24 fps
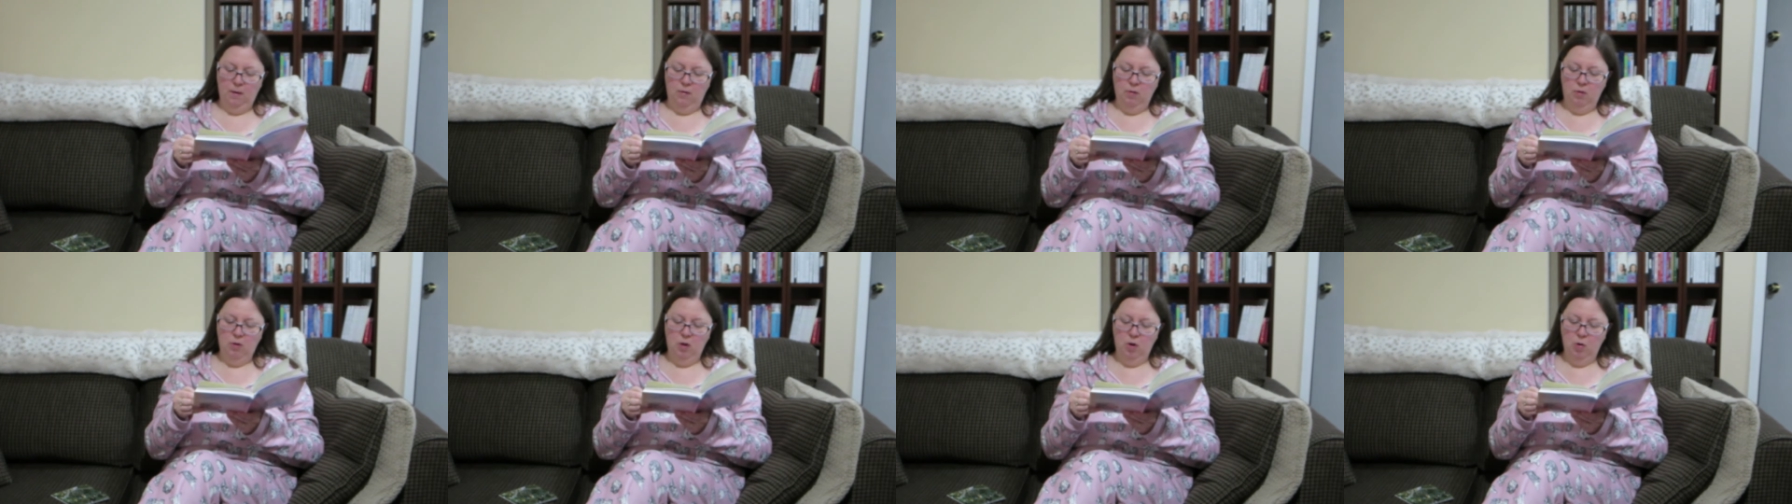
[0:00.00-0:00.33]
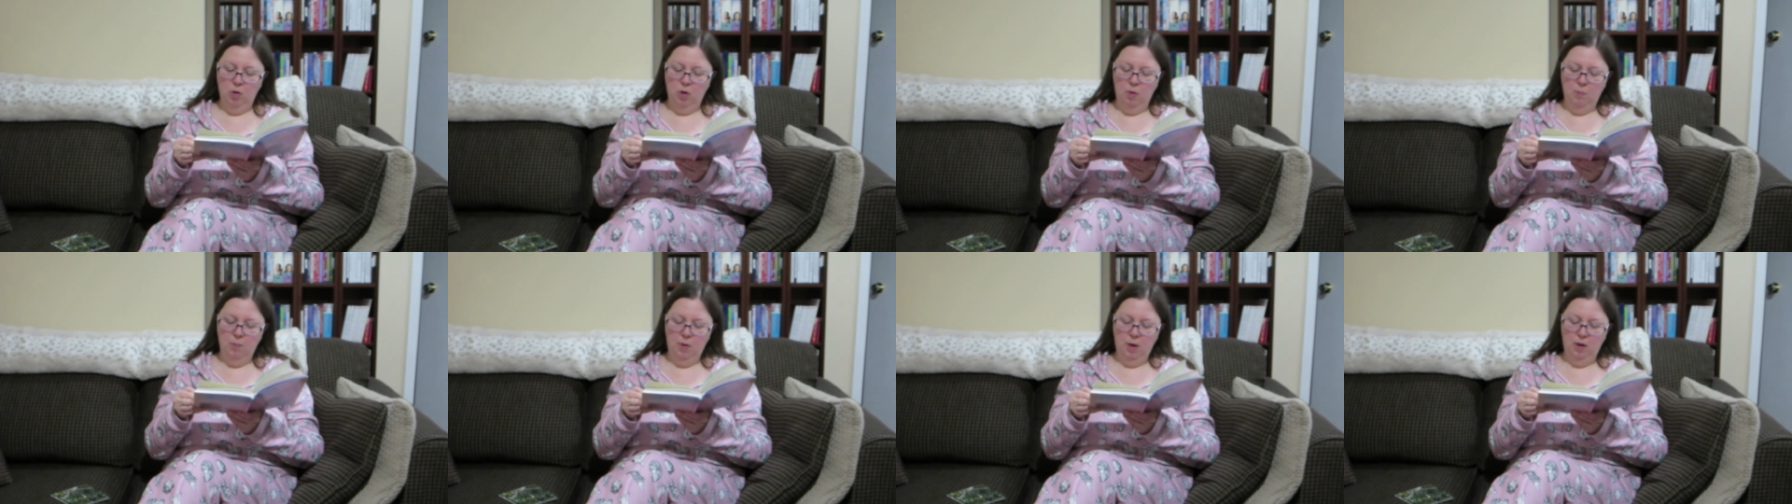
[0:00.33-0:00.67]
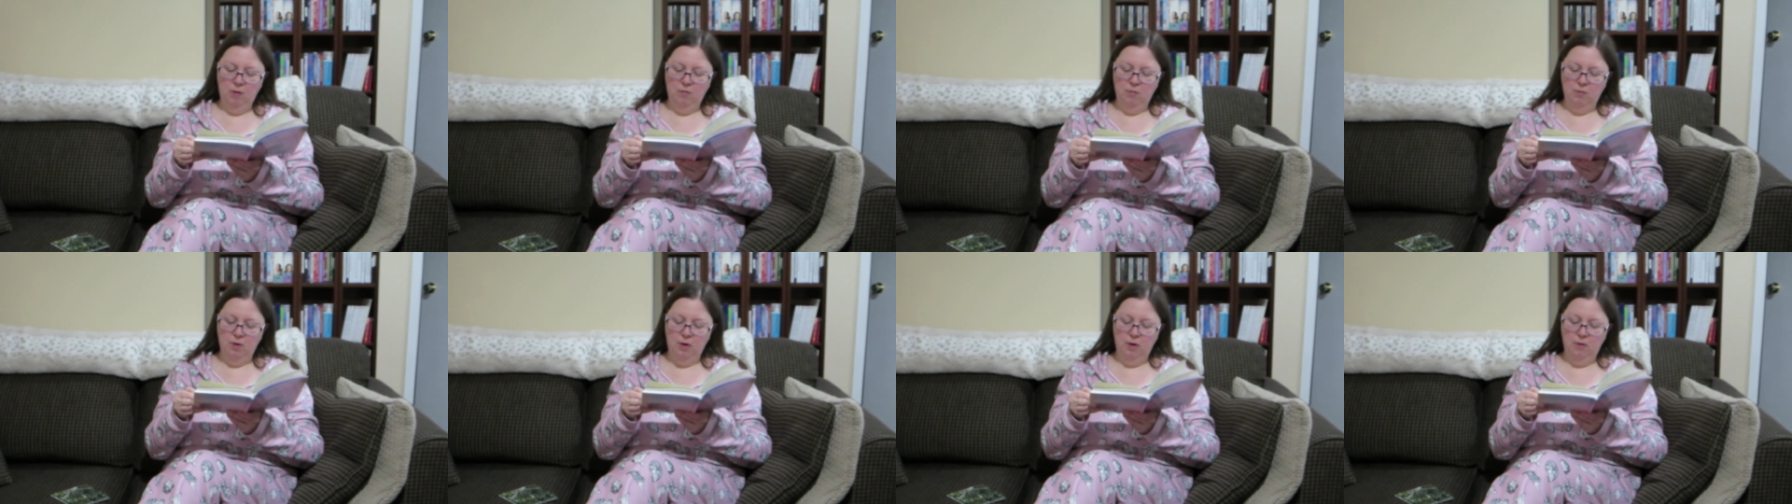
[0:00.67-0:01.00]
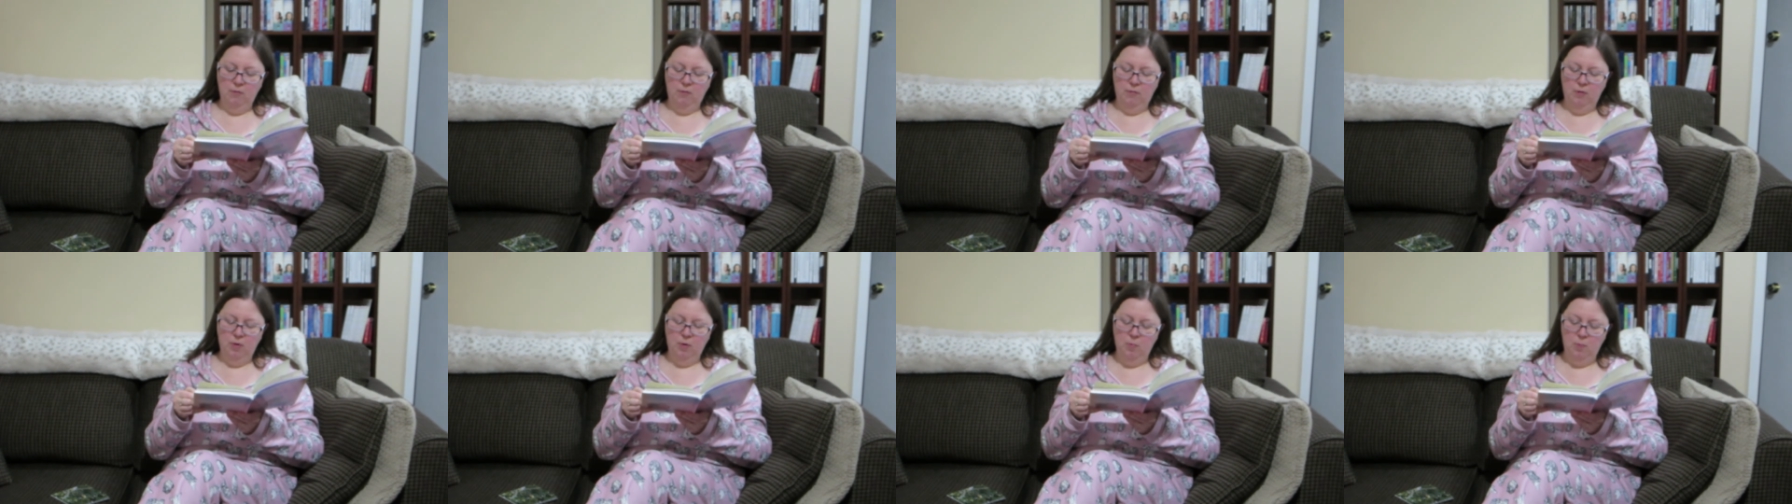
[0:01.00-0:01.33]
They're in my
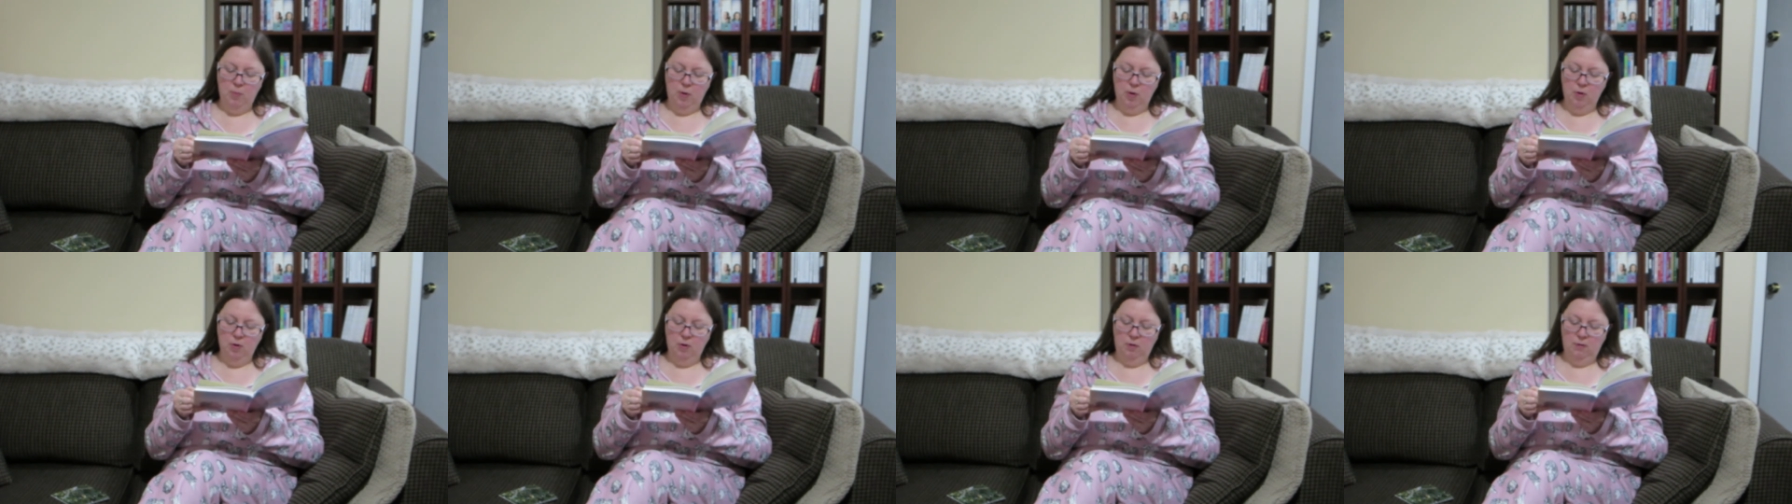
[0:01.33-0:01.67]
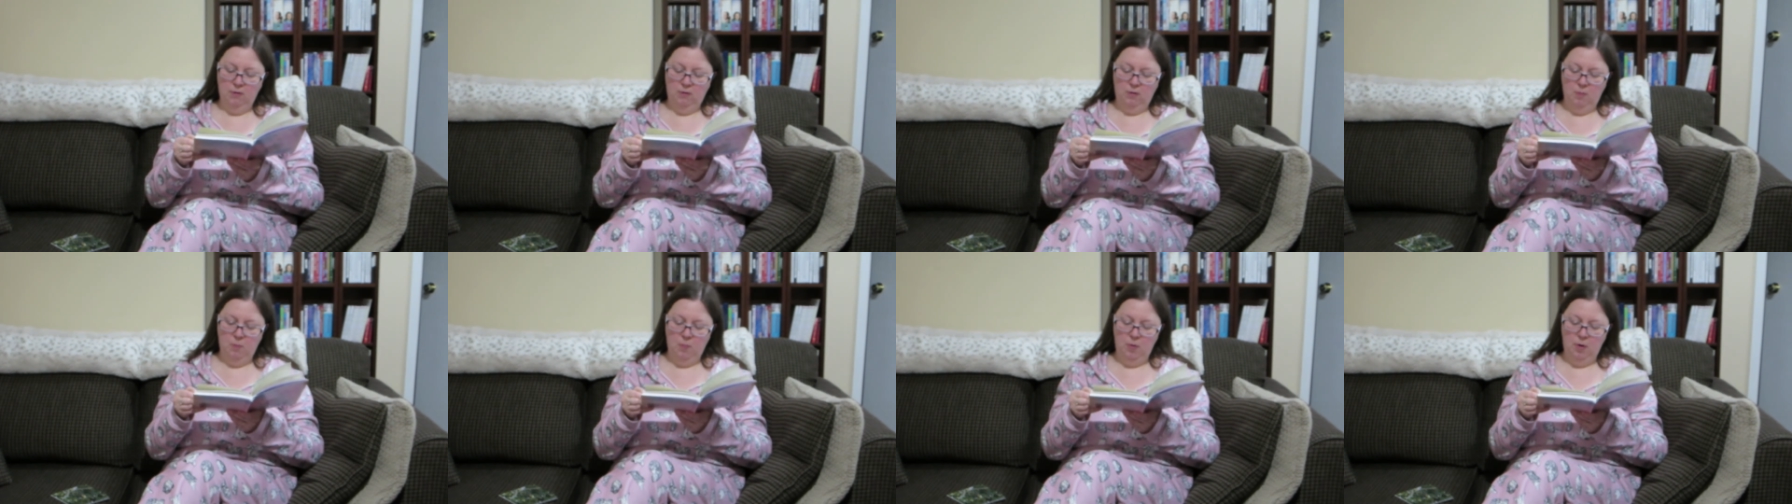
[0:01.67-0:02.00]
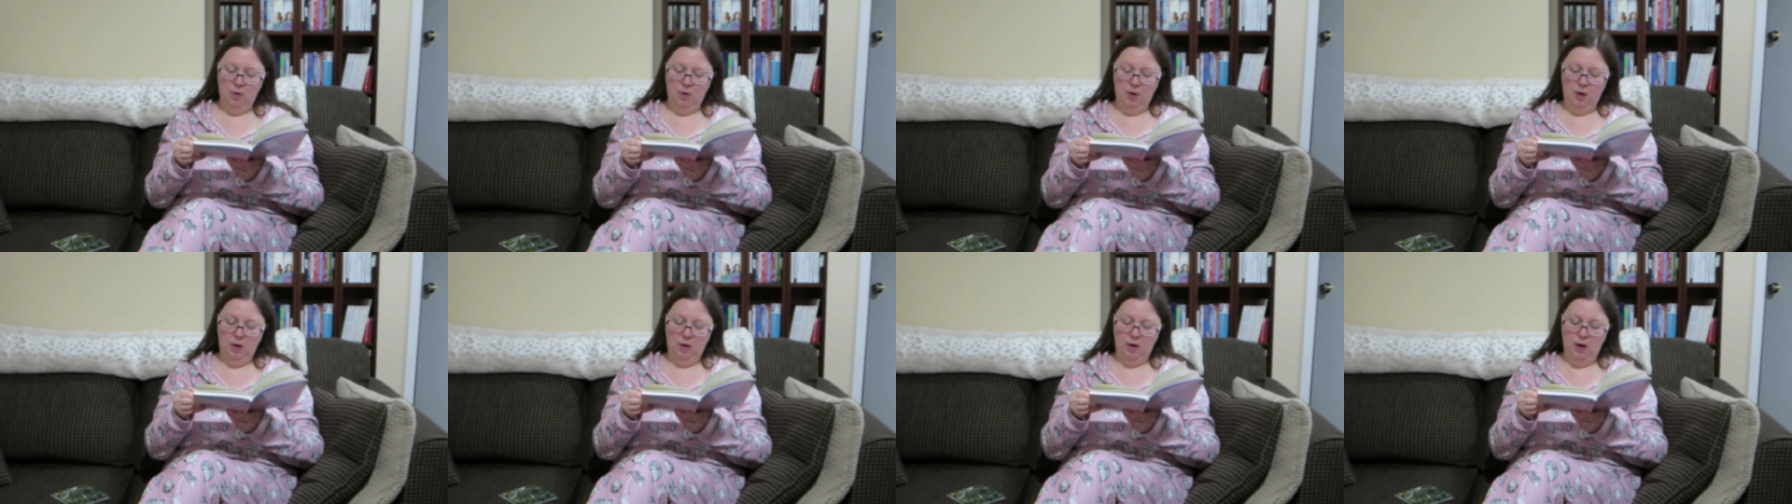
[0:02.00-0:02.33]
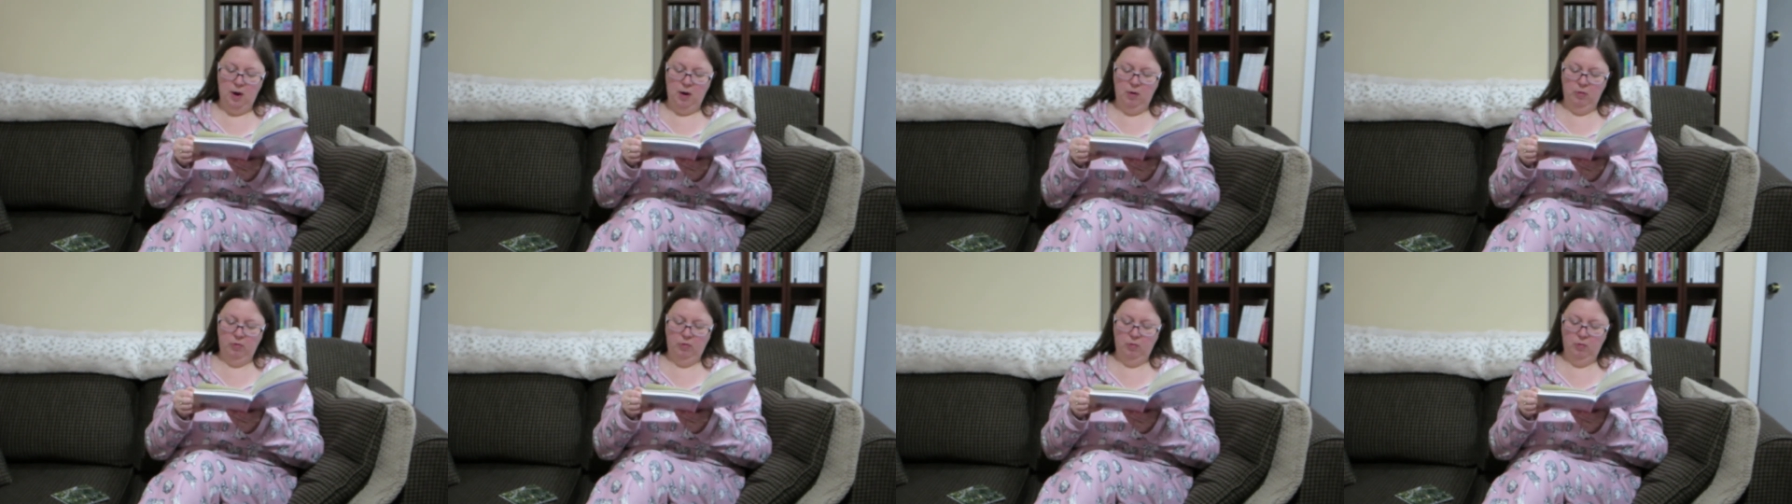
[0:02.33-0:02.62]
rear view mirror disappearing now,